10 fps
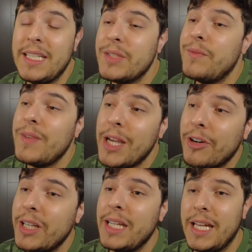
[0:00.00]
He's a
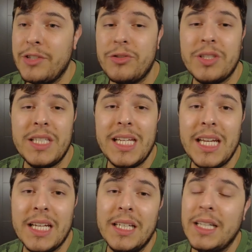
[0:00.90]
very
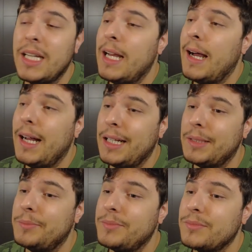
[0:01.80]
interesting,
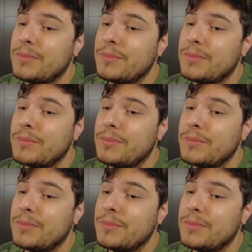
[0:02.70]
um,